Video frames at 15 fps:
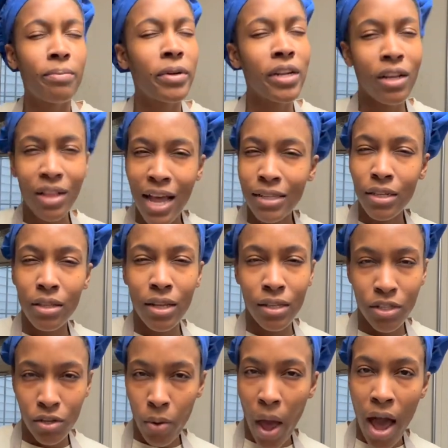pretty classic things
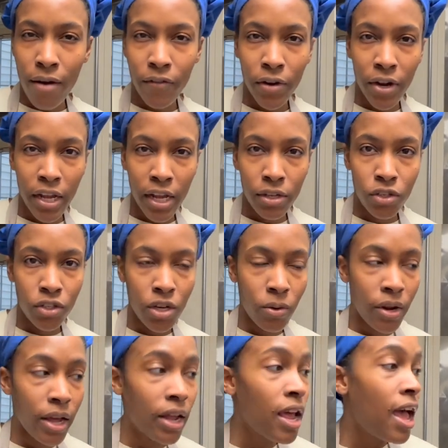that you have for a yeast
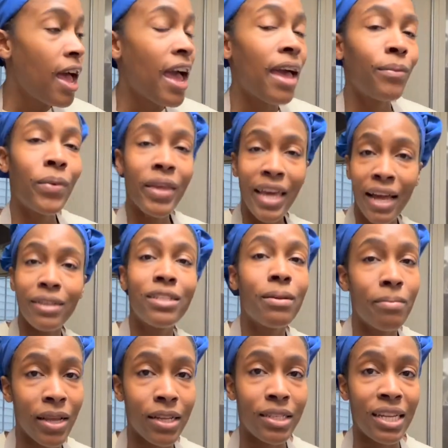donut. And we get to
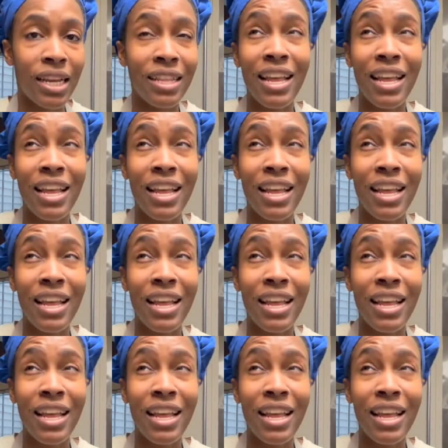mixing.